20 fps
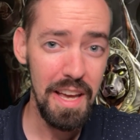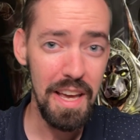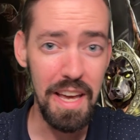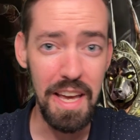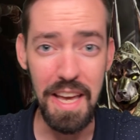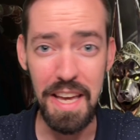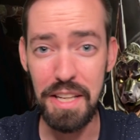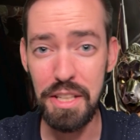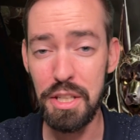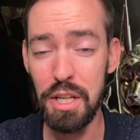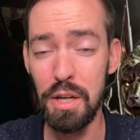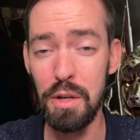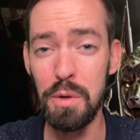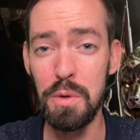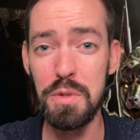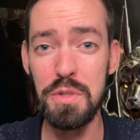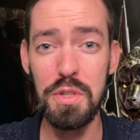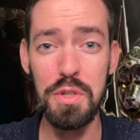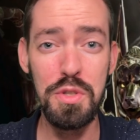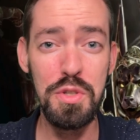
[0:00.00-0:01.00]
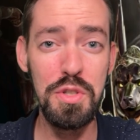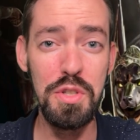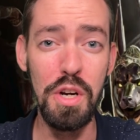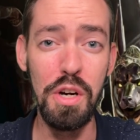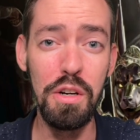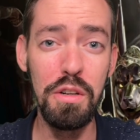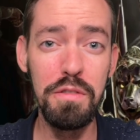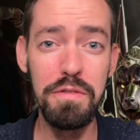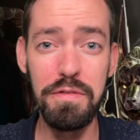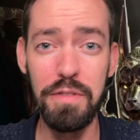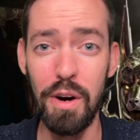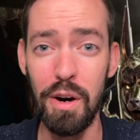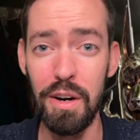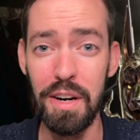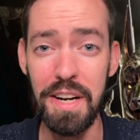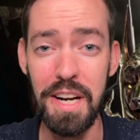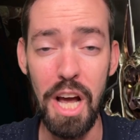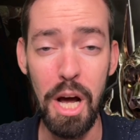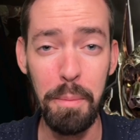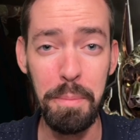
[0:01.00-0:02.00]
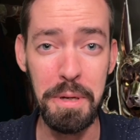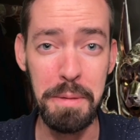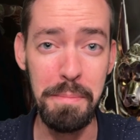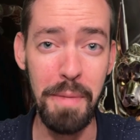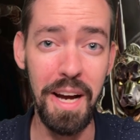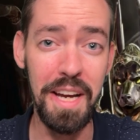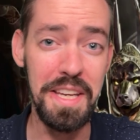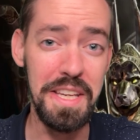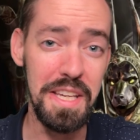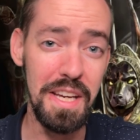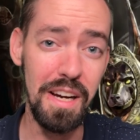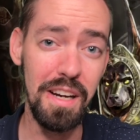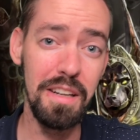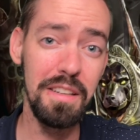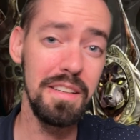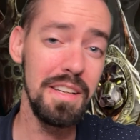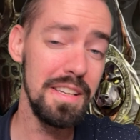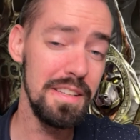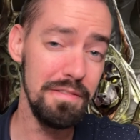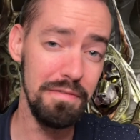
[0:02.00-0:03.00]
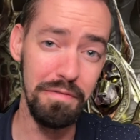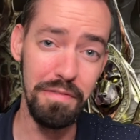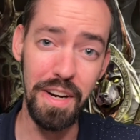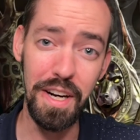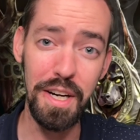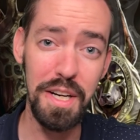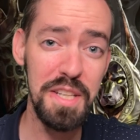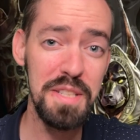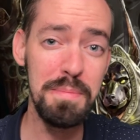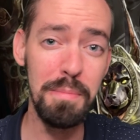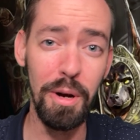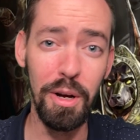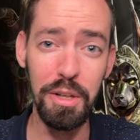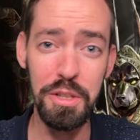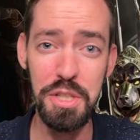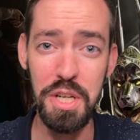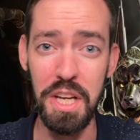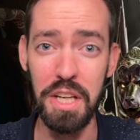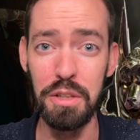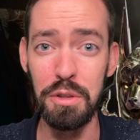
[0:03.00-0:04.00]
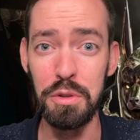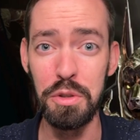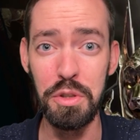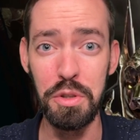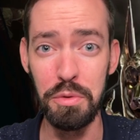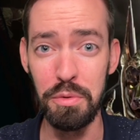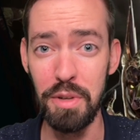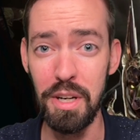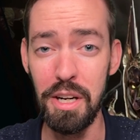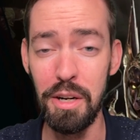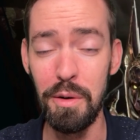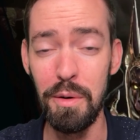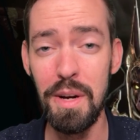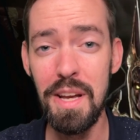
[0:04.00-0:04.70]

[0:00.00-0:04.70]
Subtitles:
It goes so far in helping my young, very small channel grow